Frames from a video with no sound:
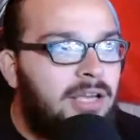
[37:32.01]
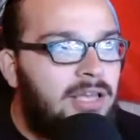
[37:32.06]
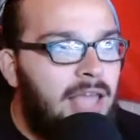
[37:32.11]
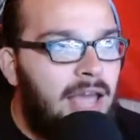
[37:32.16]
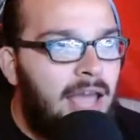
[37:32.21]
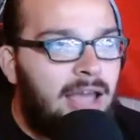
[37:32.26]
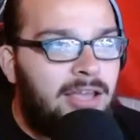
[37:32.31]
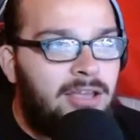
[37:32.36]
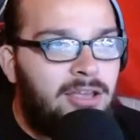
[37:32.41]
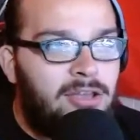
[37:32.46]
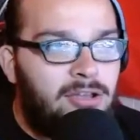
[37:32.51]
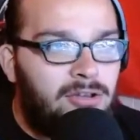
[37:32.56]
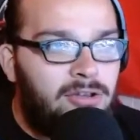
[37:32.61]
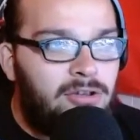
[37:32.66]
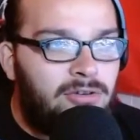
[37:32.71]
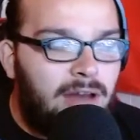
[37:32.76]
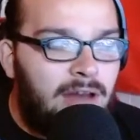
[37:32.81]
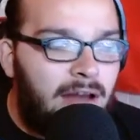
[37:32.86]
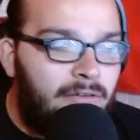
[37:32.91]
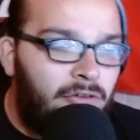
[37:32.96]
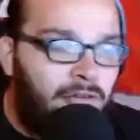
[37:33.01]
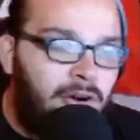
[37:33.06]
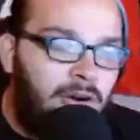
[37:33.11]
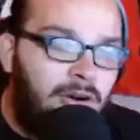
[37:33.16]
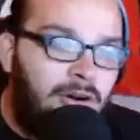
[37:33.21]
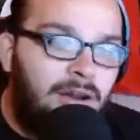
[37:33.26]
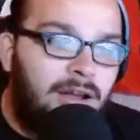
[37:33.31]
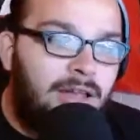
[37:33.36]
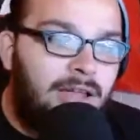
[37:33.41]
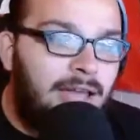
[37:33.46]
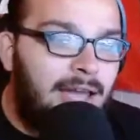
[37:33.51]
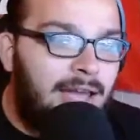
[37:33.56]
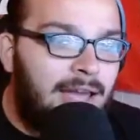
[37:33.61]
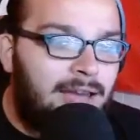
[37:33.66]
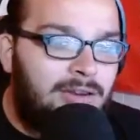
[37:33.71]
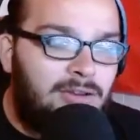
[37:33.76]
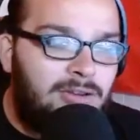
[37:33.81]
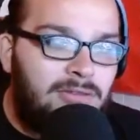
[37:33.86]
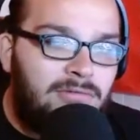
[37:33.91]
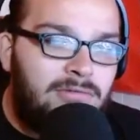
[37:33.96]
yeah, you never
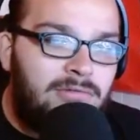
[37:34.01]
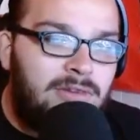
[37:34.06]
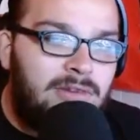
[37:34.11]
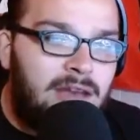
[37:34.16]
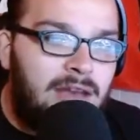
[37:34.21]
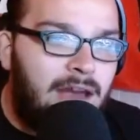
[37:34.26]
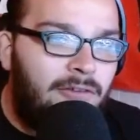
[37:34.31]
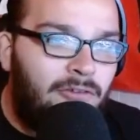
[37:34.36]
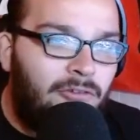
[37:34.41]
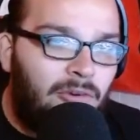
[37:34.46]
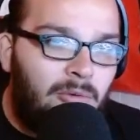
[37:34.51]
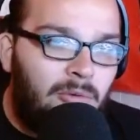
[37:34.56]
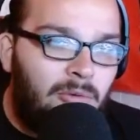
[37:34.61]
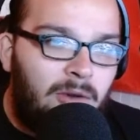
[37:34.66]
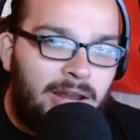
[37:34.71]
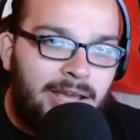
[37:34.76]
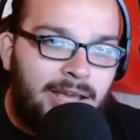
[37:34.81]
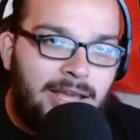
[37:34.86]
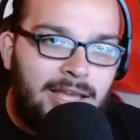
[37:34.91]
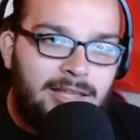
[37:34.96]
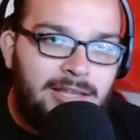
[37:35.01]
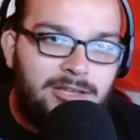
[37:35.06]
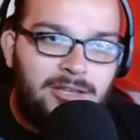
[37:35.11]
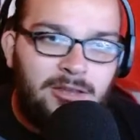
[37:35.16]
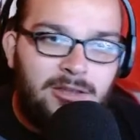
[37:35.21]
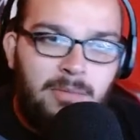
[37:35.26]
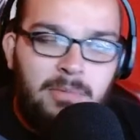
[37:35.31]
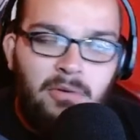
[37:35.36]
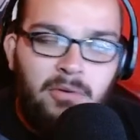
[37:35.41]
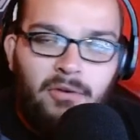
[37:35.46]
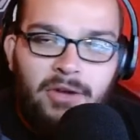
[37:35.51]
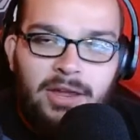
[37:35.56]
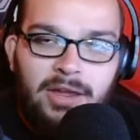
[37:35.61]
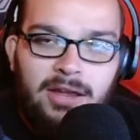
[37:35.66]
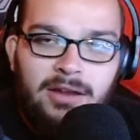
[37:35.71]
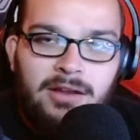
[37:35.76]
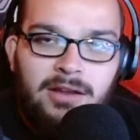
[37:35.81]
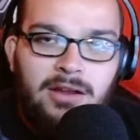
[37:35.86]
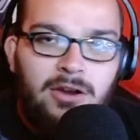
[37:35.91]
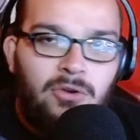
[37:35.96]
want to get to the
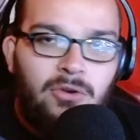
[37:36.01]
point